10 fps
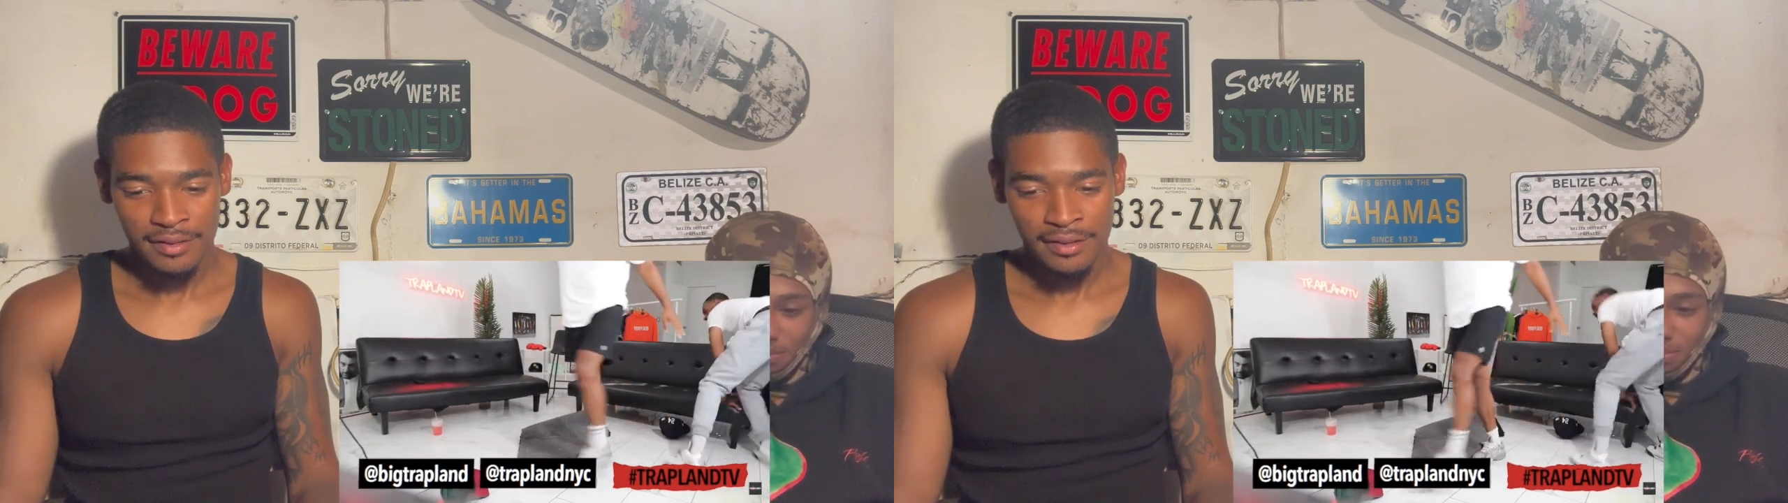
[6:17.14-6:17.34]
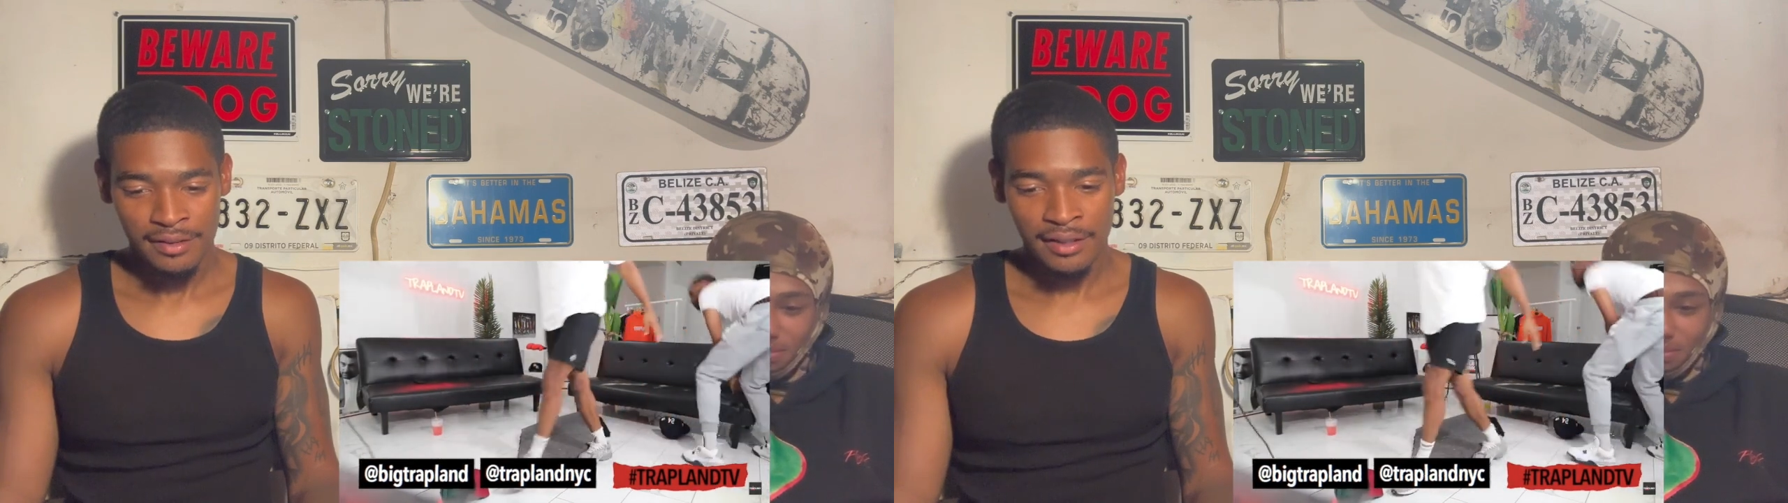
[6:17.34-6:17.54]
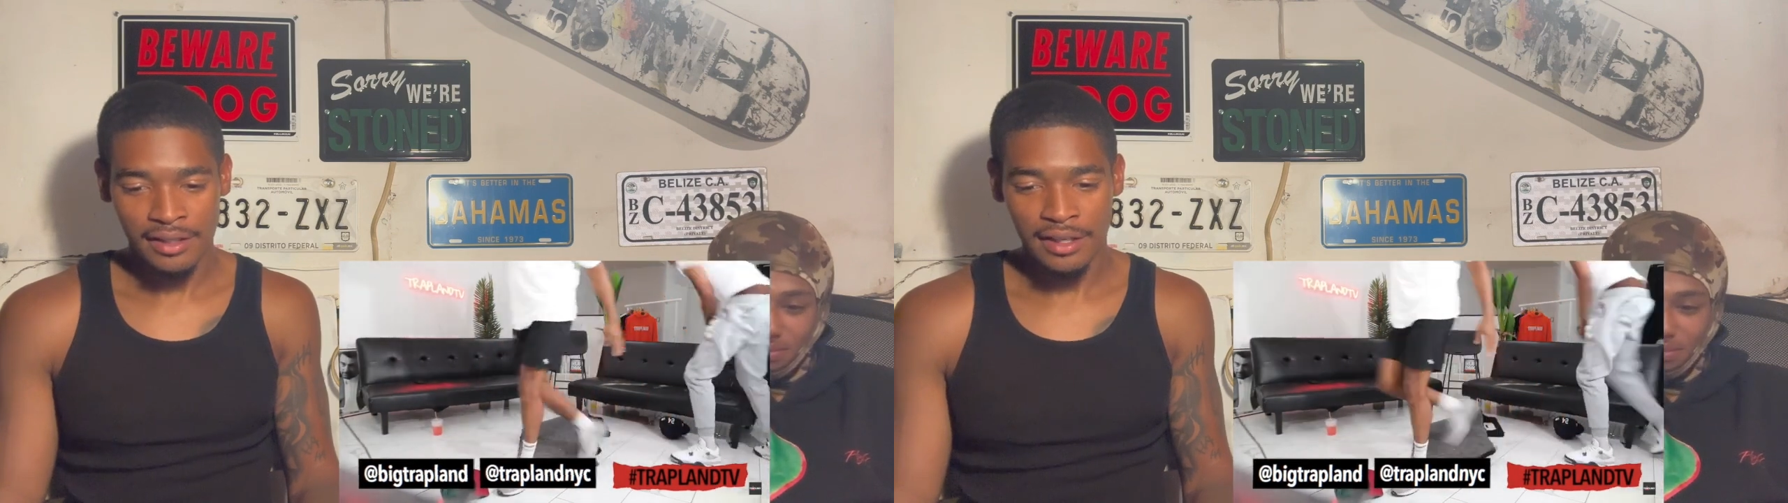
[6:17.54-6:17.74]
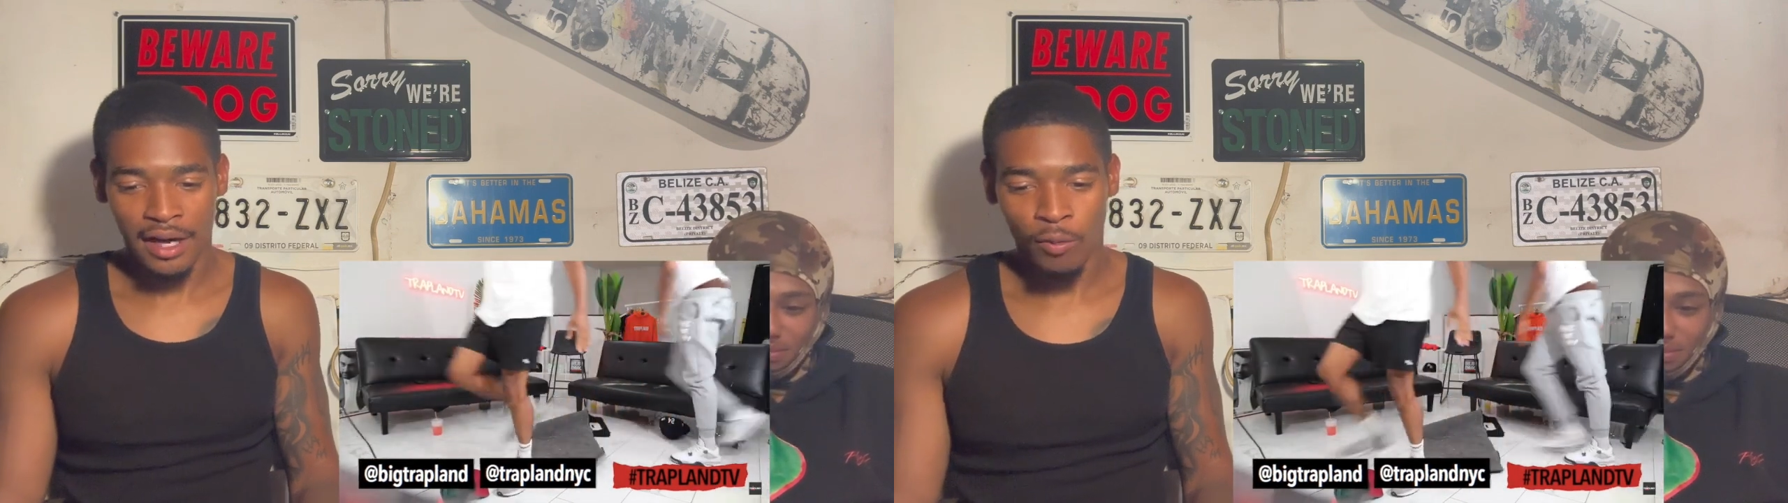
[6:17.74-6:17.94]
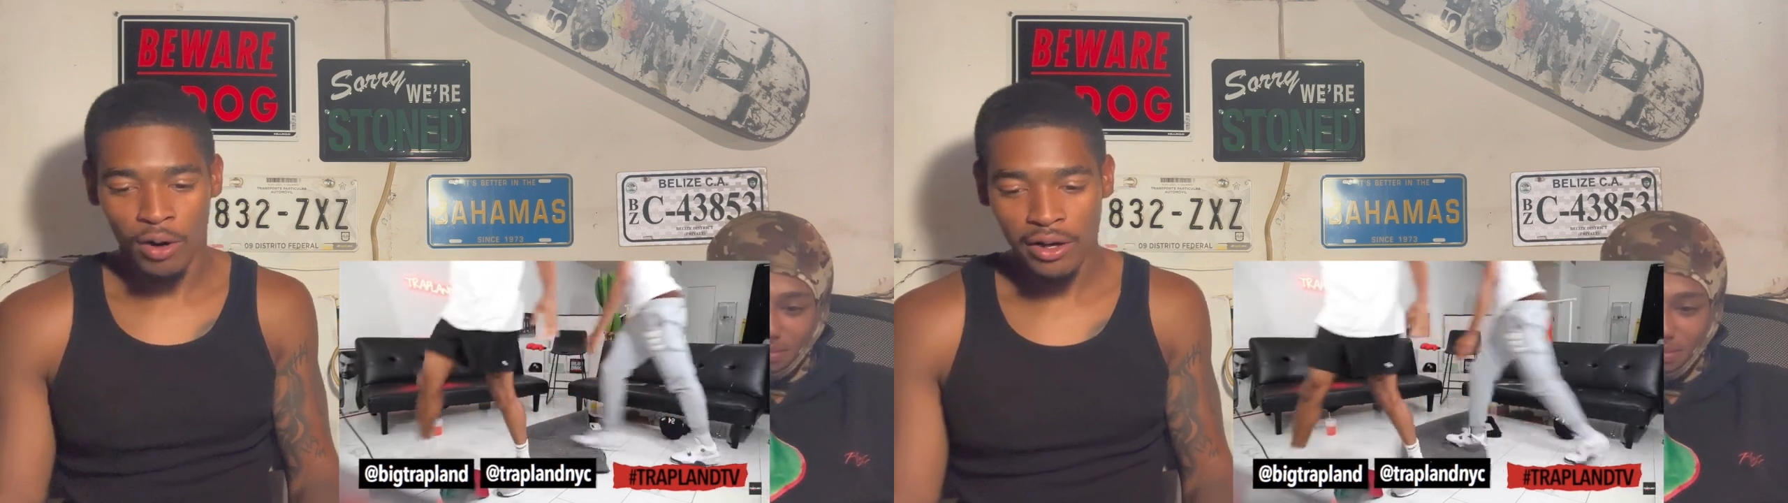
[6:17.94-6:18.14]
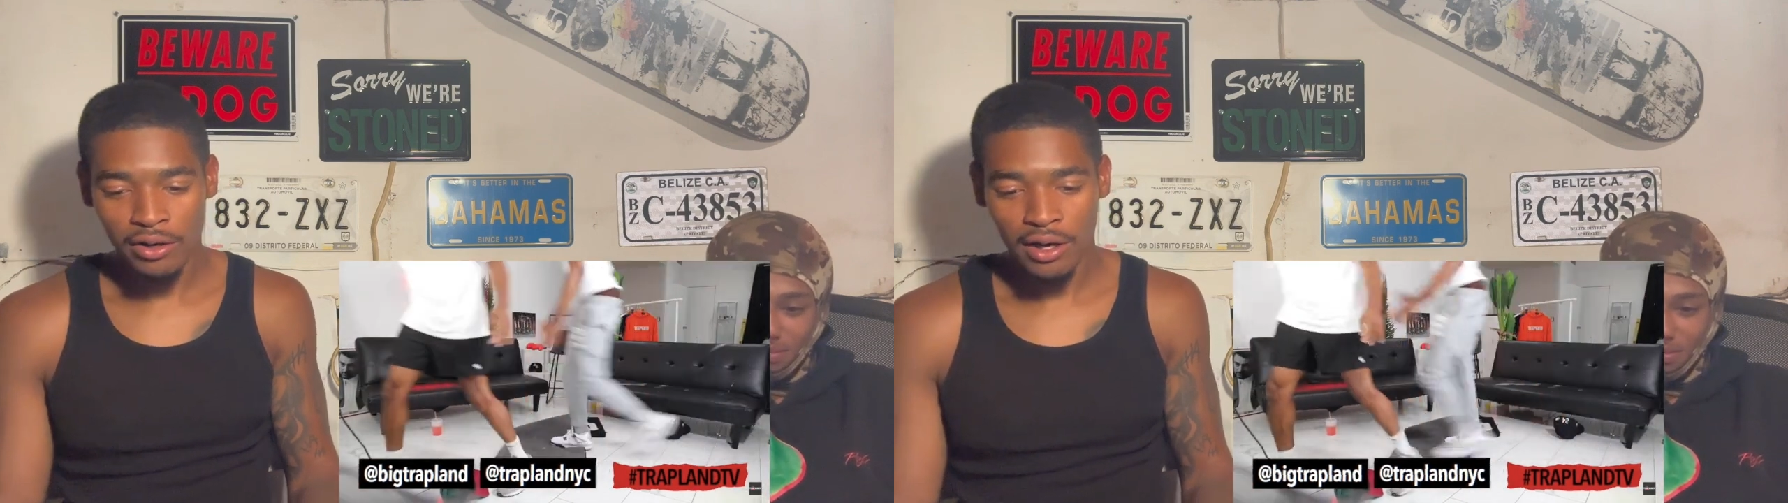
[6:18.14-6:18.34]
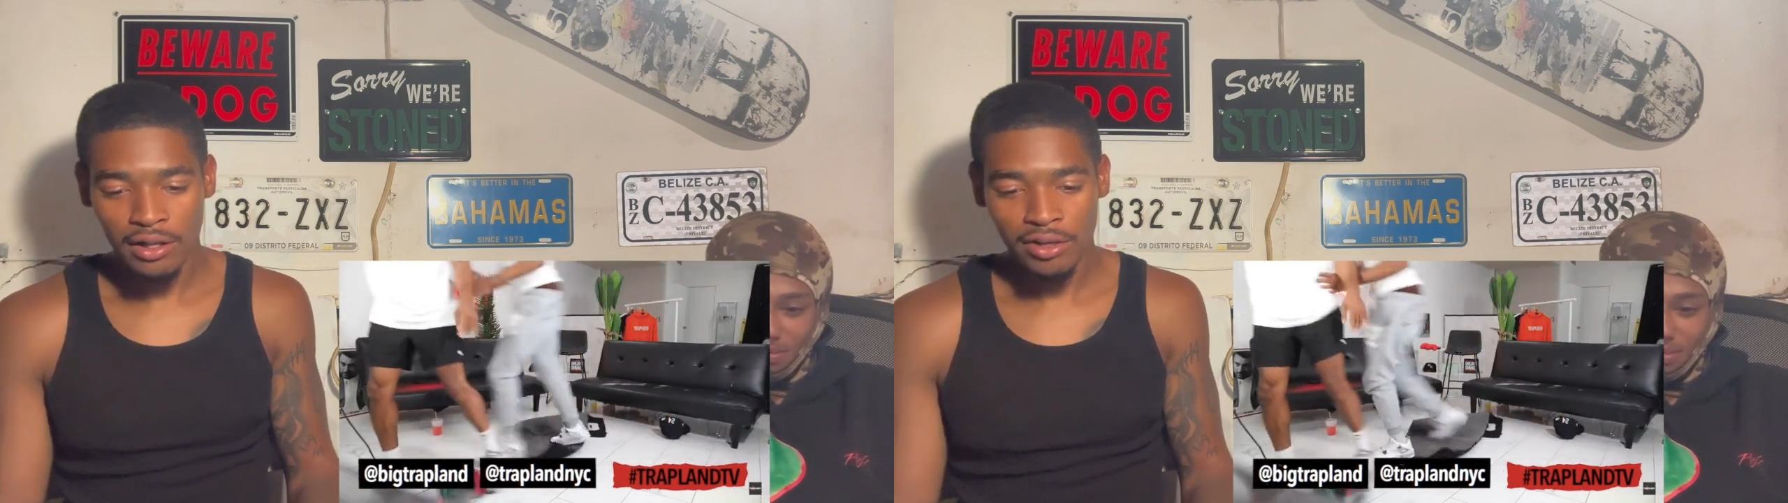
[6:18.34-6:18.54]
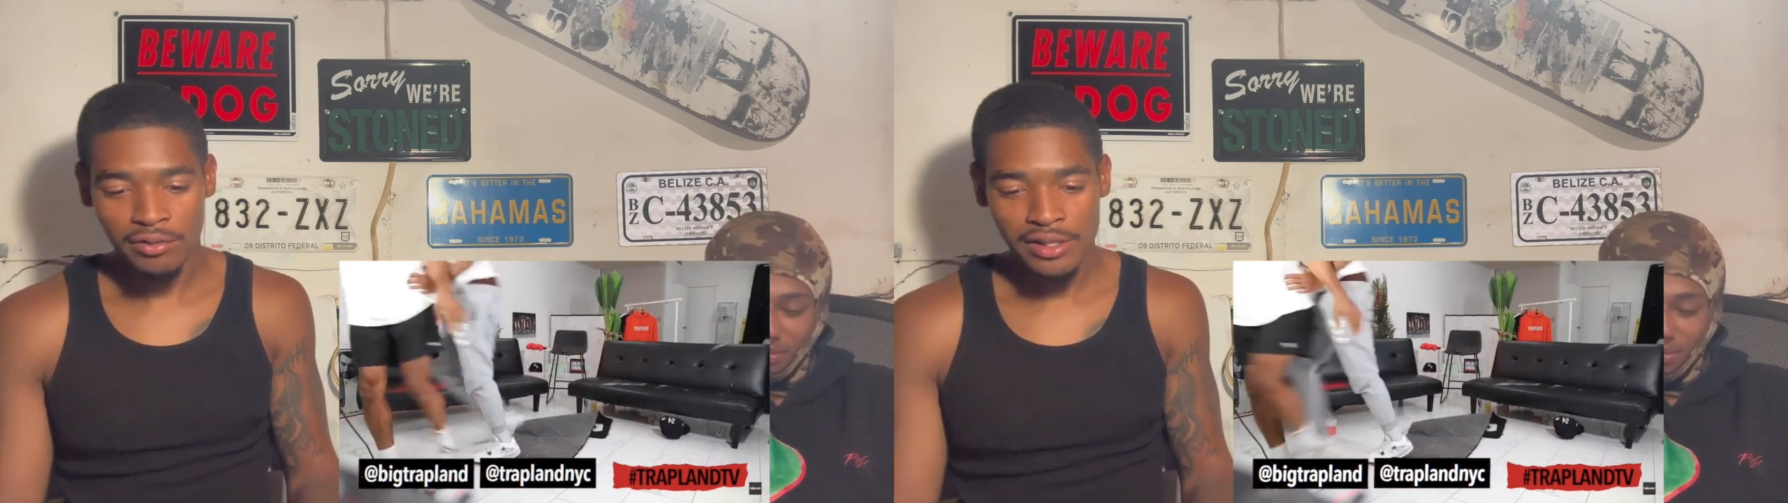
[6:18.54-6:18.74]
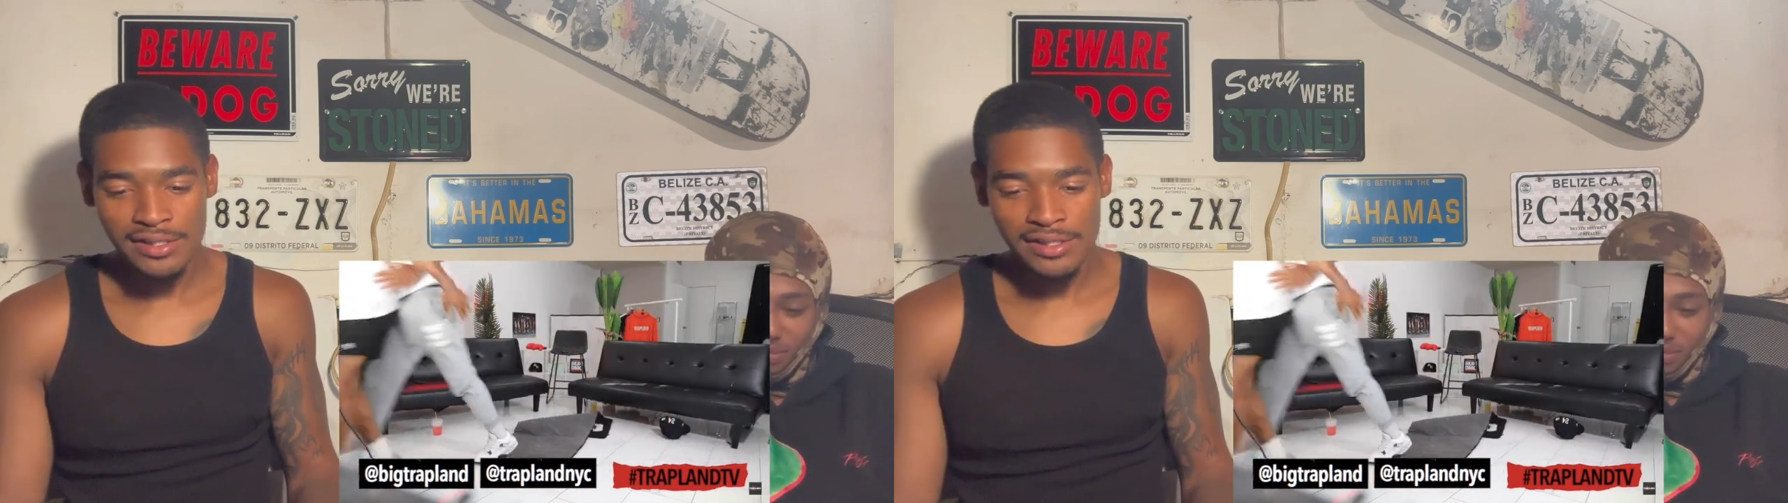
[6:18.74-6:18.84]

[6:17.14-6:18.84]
Nigga got water all over